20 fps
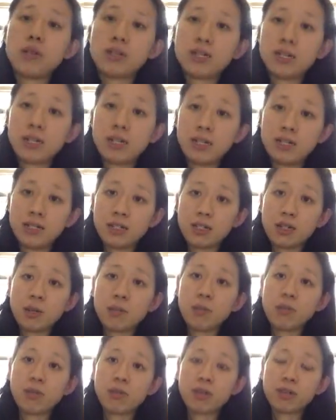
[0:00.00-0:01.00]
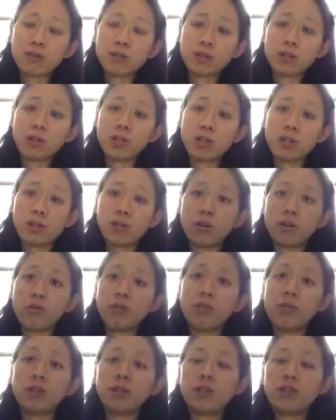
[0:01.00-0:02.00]
as it is a couple $1,000s a
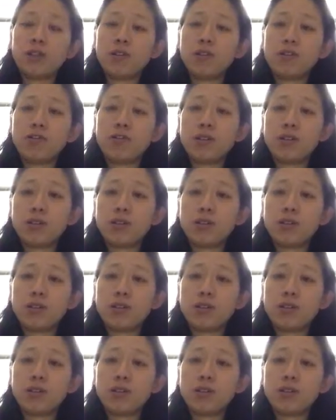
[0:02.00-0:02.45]
month of